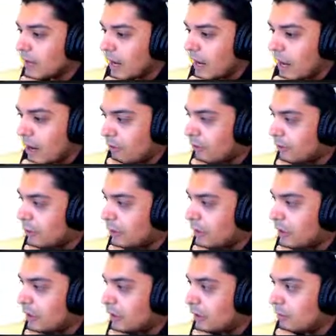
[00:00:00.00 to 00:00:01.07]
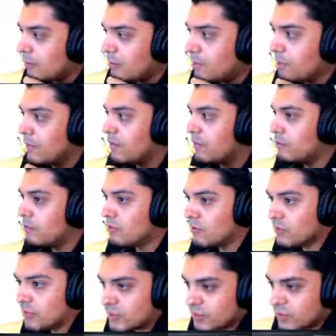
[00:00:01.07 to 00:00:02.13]
hour before the
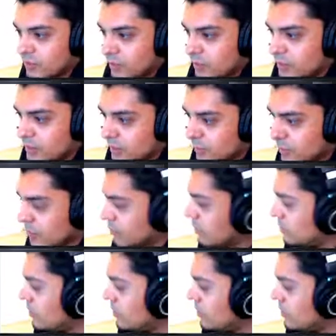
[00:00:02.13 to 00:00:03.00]
stream is up. So